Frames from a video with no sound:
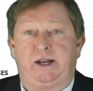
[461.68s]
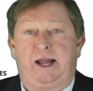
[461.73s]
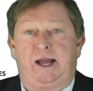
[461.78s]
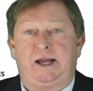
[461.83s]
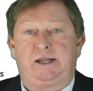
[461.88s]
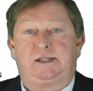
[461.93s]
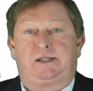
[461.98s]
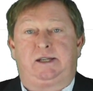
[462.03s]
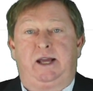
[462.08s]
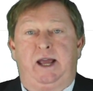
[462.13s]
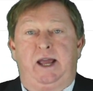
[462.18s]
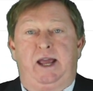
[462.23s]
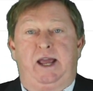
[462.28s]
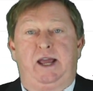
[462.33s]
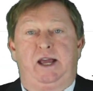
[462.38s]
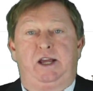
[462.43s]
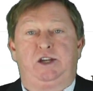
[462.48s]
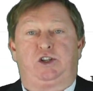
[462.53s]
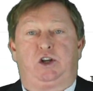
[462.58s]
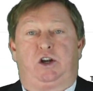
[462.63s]
next
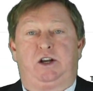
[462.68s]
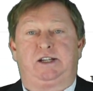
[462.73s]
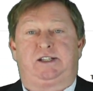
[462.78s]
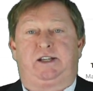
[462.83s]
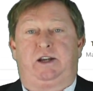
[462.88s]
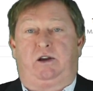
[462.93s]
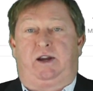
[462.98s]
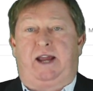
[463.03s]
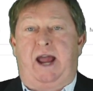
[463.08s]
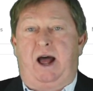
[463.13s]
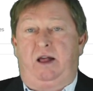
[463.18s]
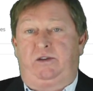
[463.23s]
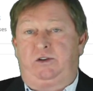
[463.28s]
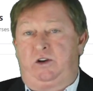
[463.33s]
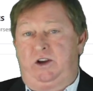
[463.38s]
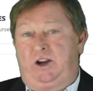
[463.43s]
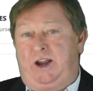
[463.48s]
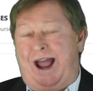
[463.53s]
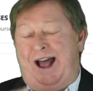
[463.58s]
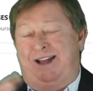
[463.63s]
is you're going to see your
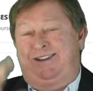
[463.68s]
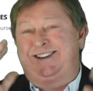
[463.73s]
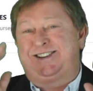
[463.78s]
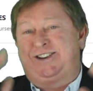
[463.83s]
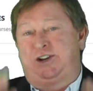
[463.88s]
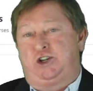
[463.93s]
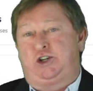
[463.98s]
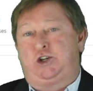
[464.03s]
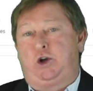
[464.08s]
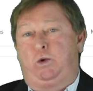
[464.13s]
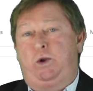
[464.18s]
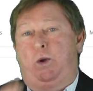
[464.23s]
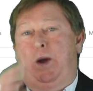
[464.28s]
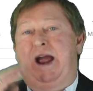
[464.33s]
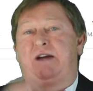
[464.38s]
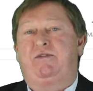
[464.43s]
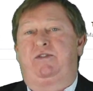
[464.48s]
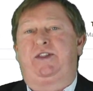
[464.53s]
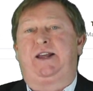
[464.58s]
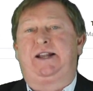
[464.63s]
calendar. Your calendar is going to show you
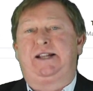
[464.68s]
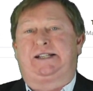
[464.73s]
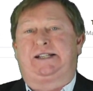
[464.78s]
everything